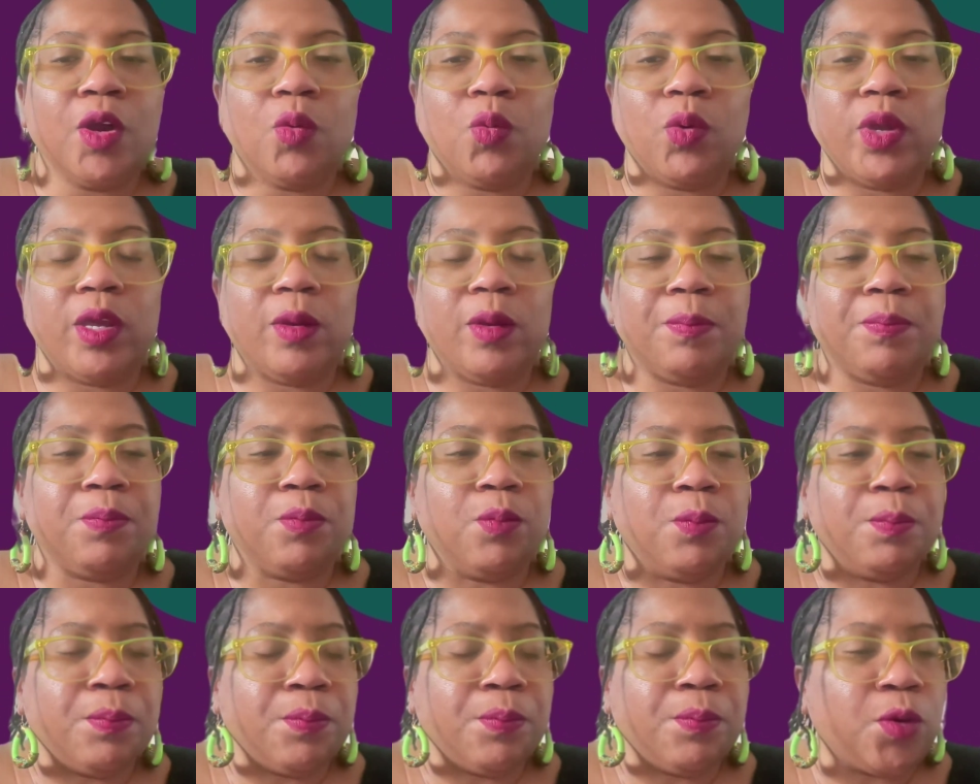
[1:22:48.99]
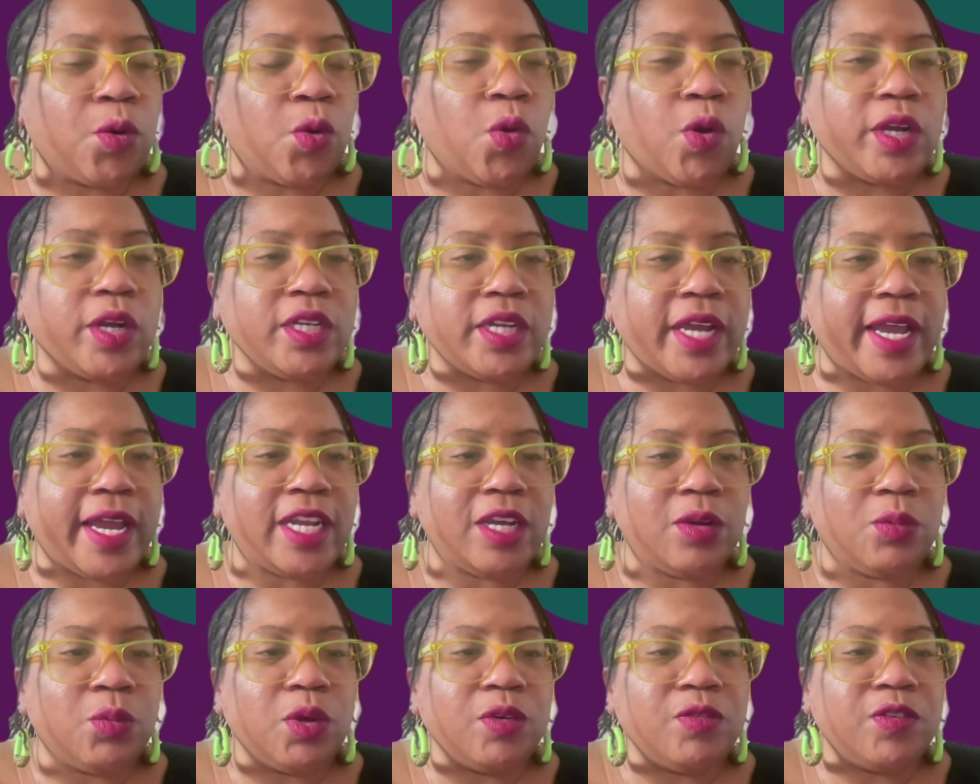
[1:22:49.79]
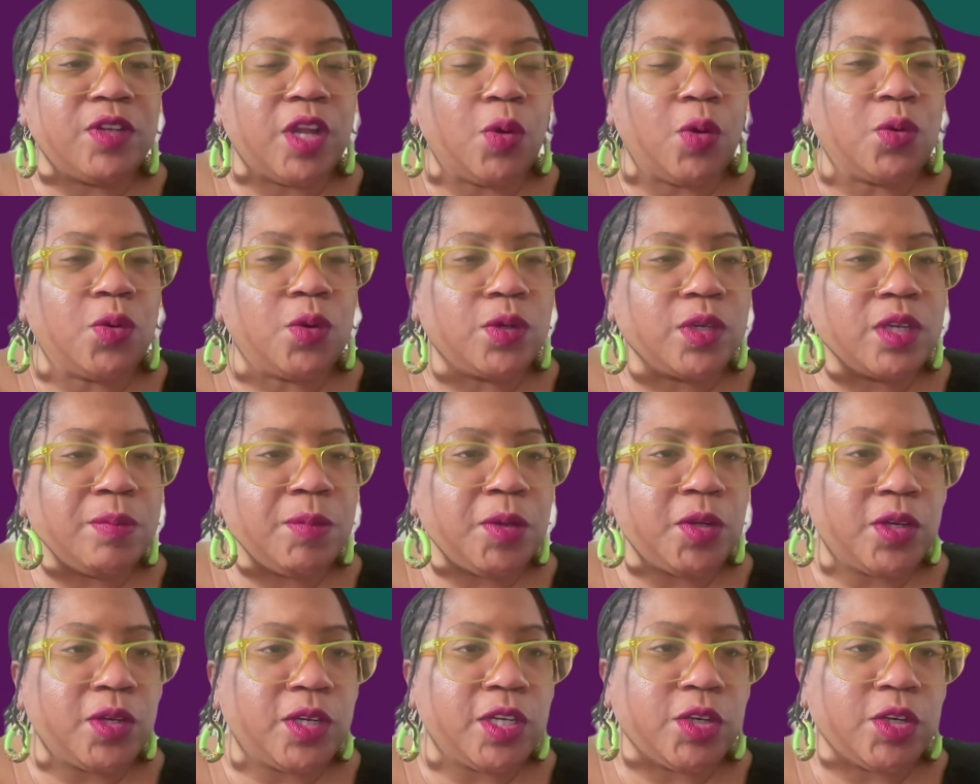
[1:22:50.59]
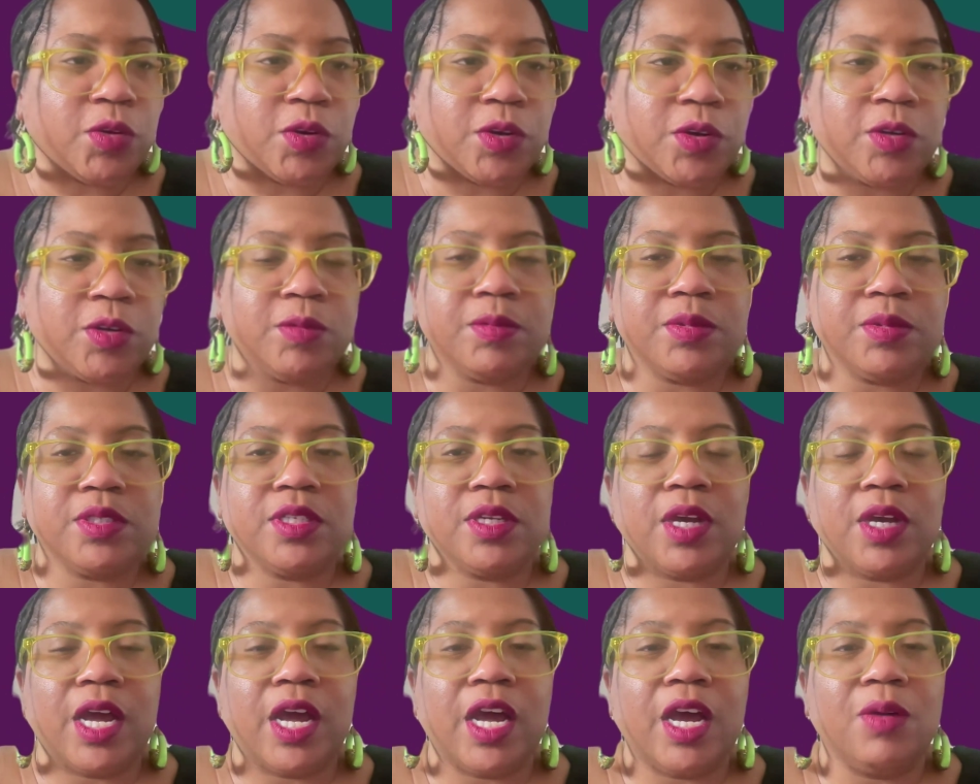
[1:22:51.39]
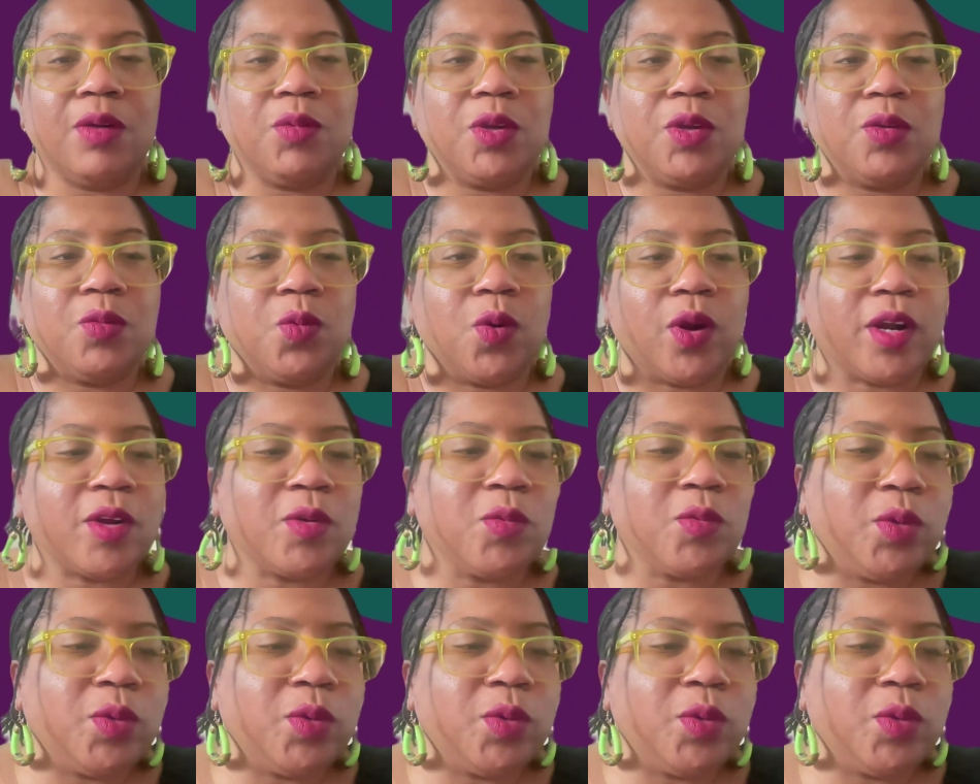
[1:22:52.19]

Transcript: We coordinated with local community groups. We